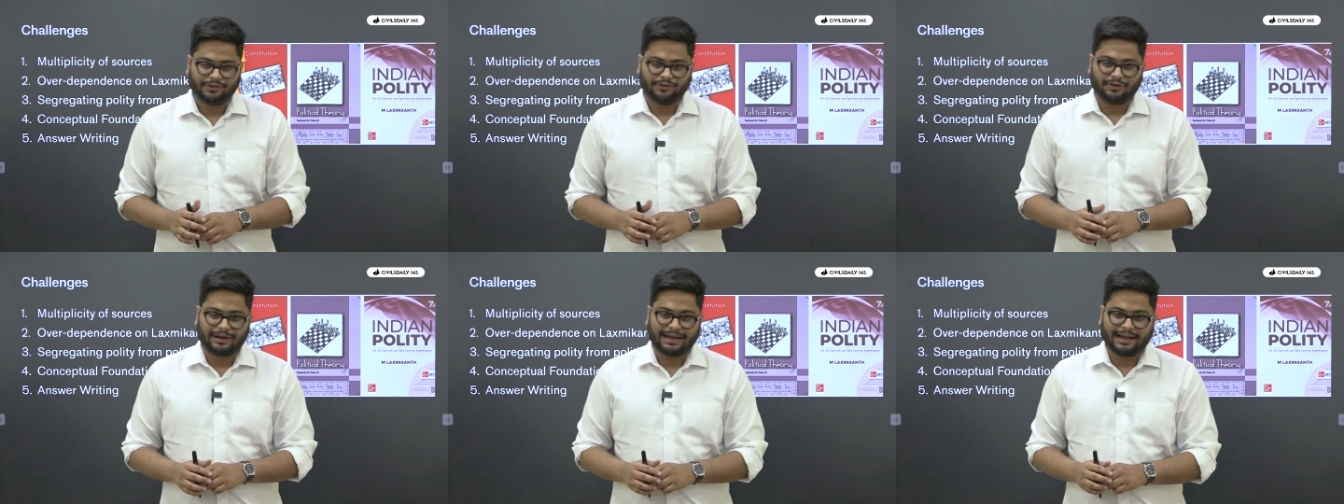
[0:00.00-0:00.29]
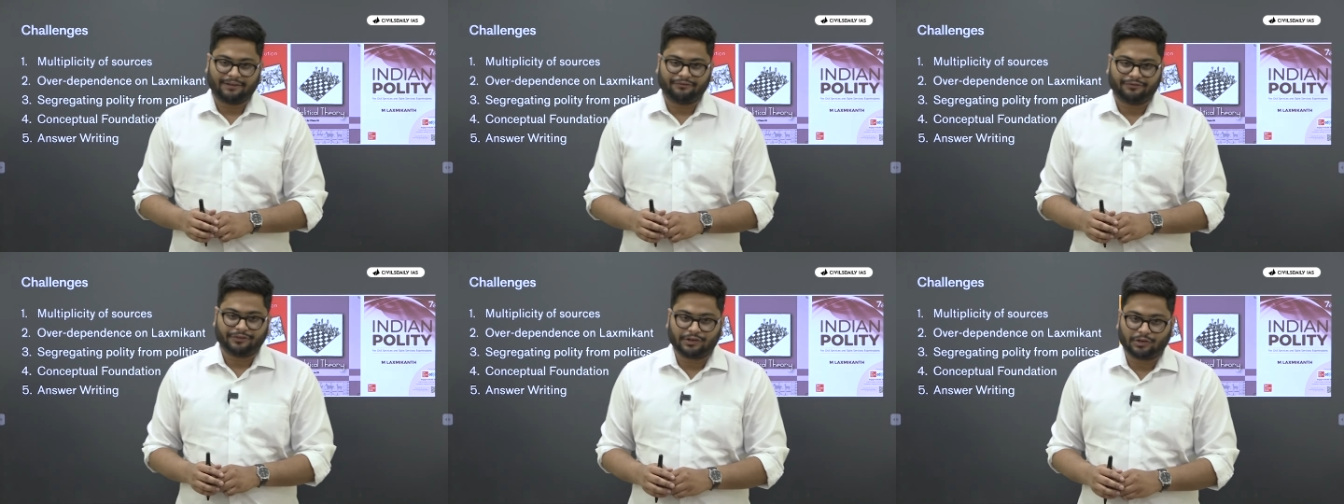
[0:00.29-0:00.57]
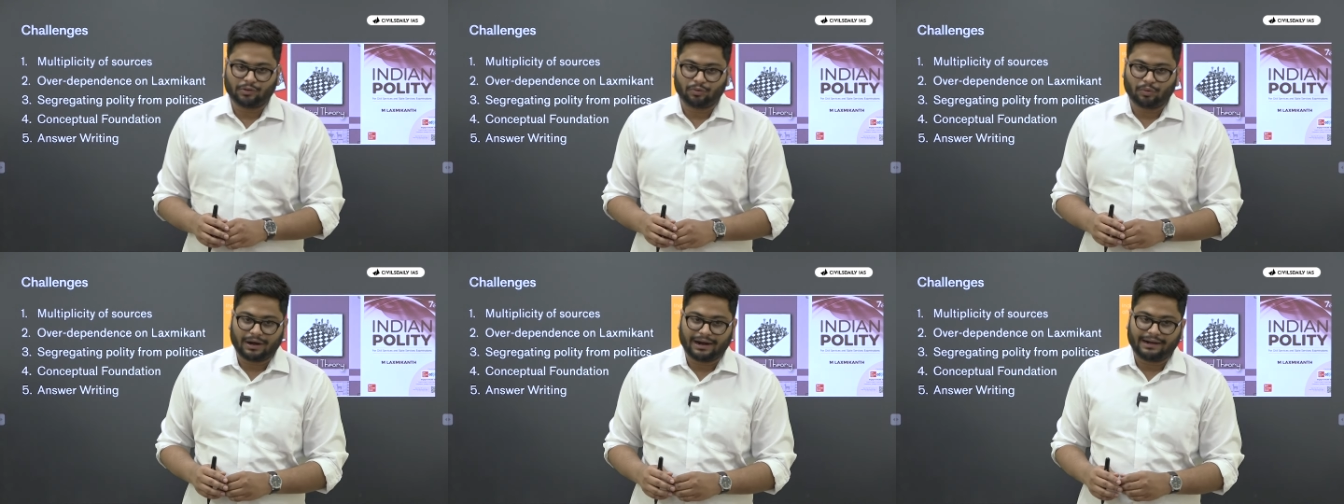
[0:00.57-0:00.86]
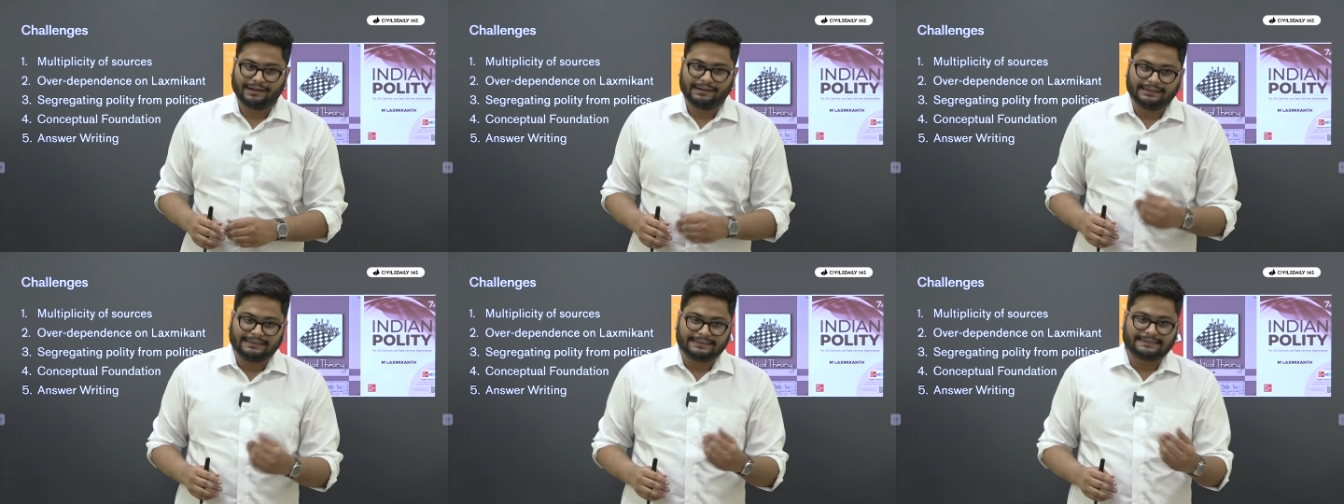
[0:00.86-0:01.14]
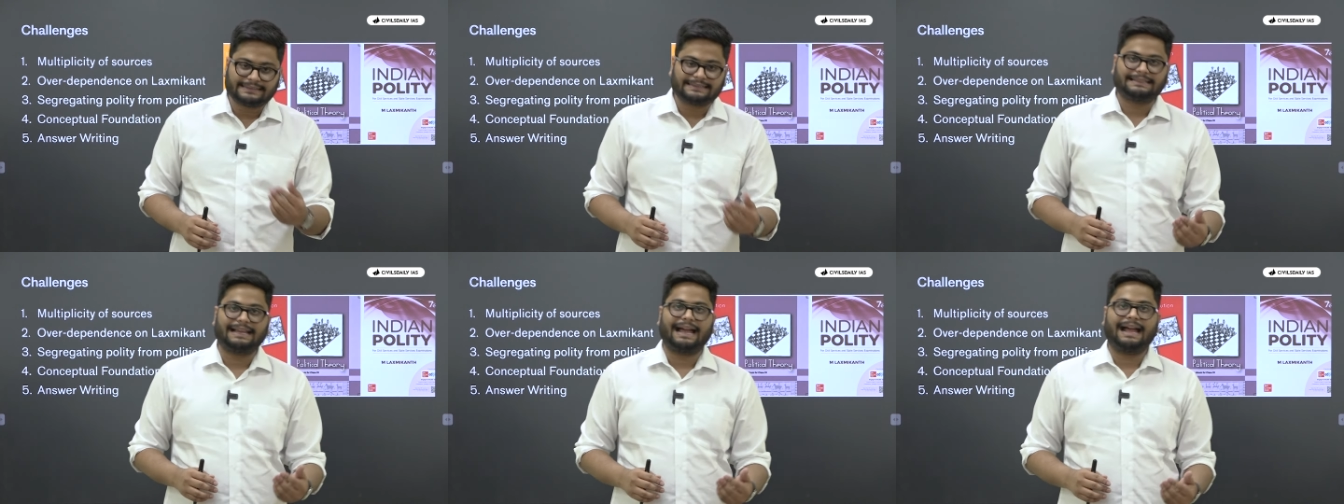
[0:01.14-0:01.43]
You have to
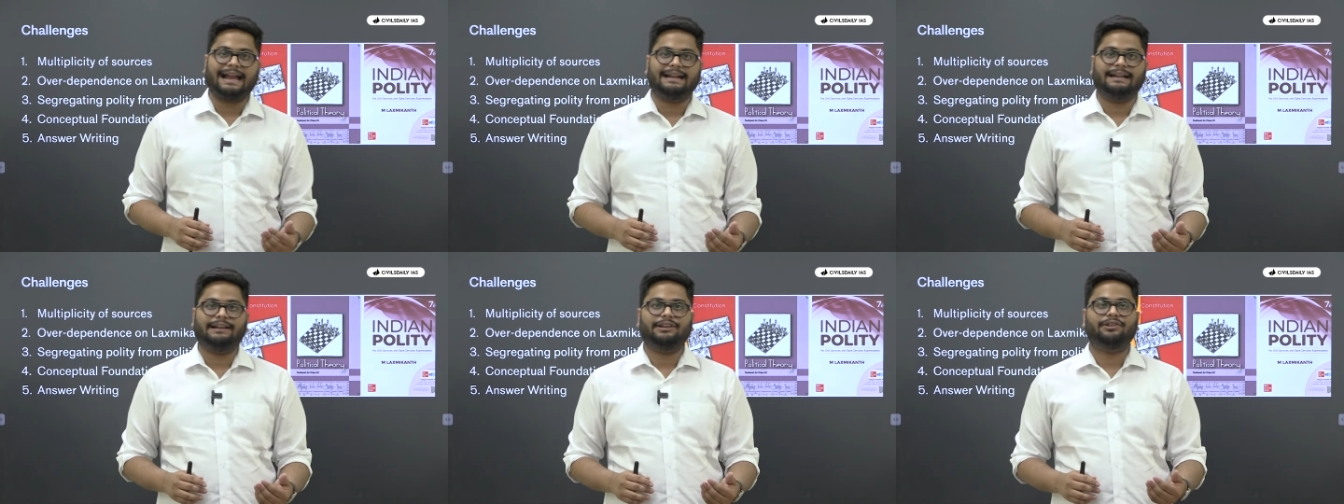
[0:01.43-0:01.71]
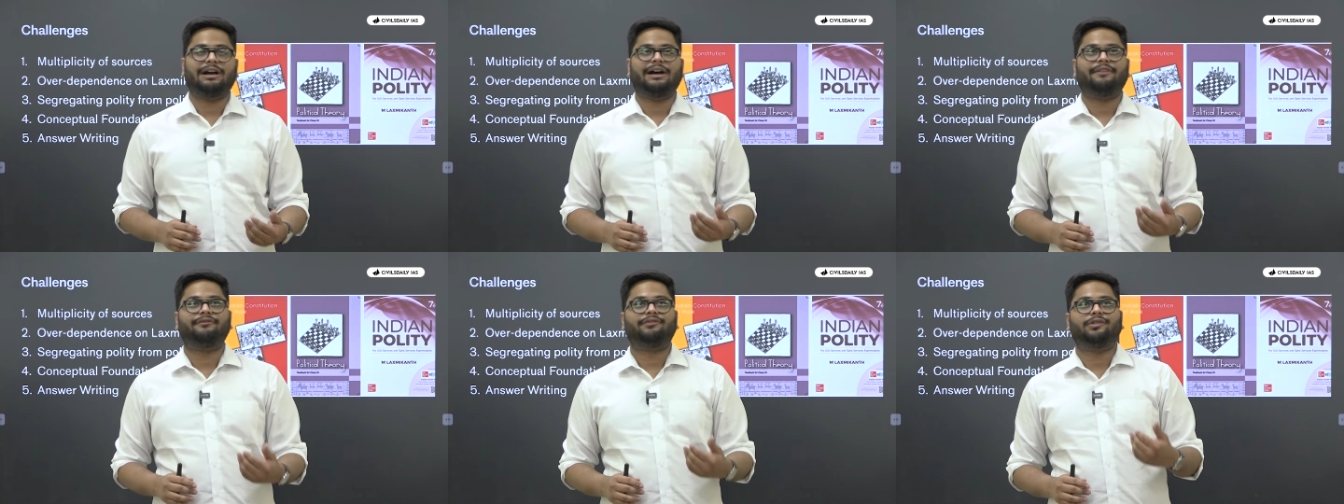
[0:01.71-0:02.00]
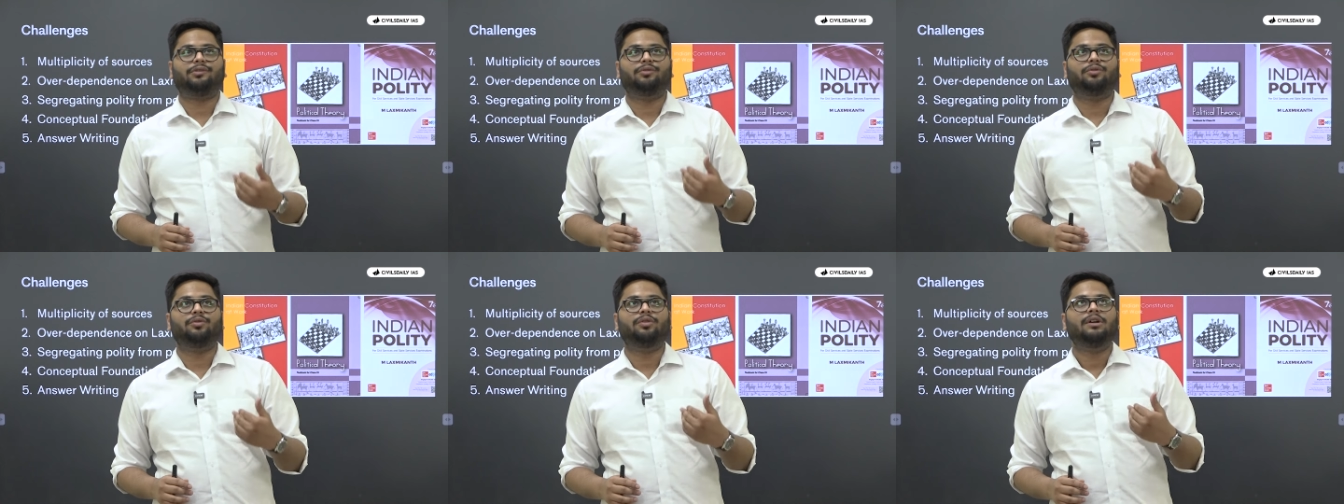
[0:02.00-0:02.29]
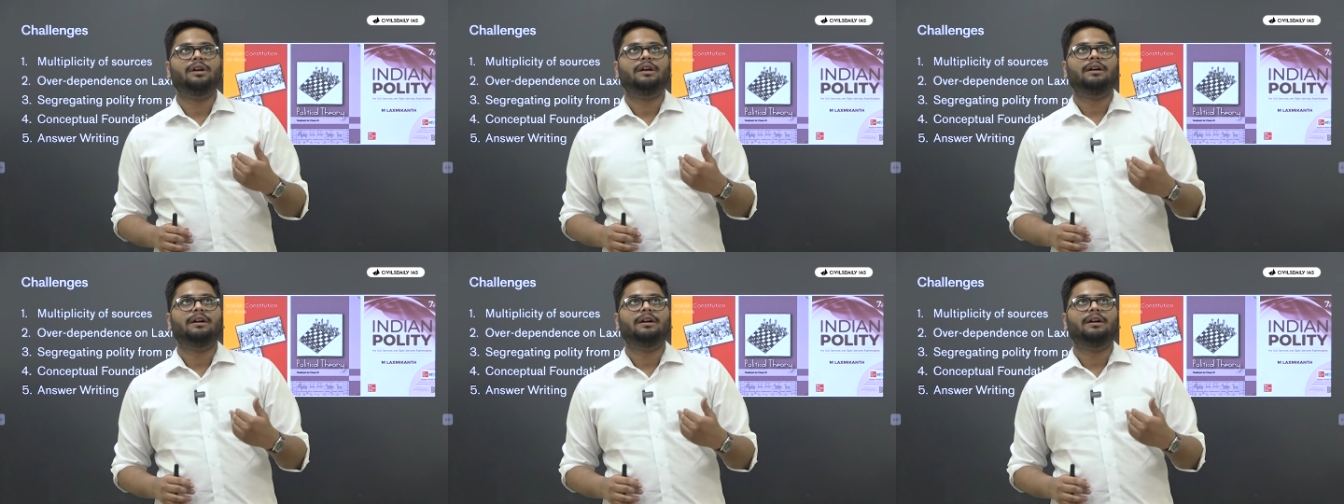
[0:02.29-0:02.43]
understand, you have to